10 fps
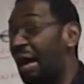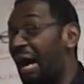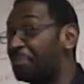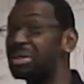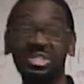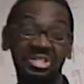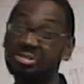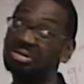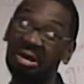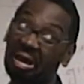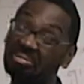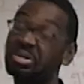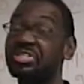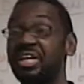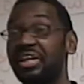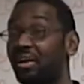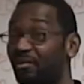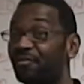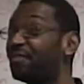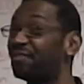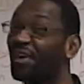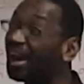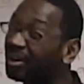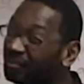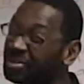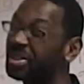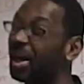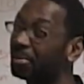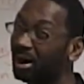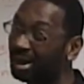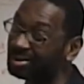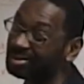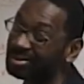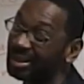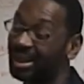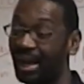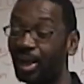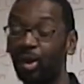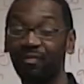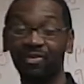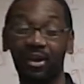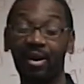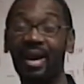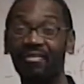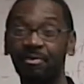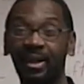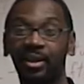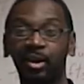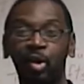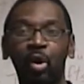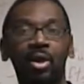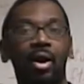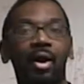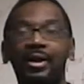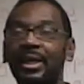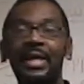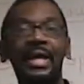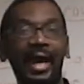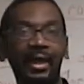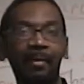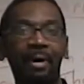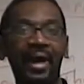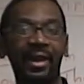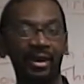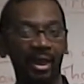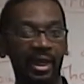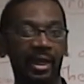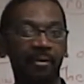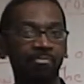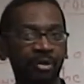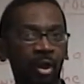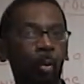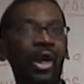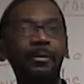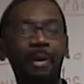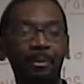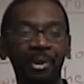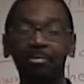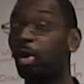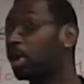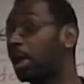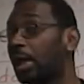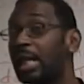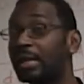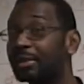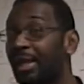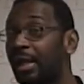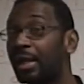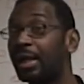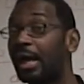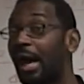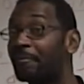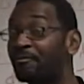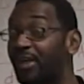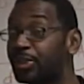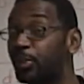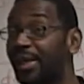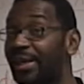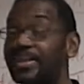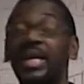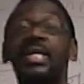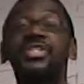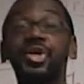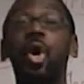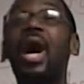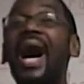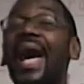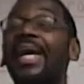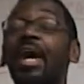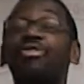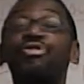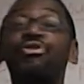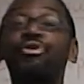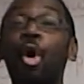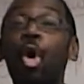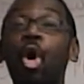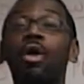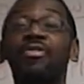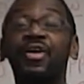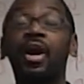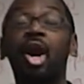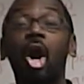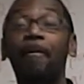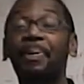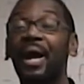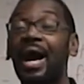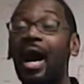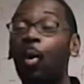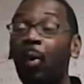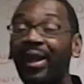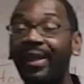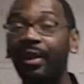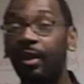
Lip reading: I'm just a little fan of Starbucks. I go over there, I have my little gold card, and I buy a white peppermint mocha. I'm finished with it, so I throw the cup away.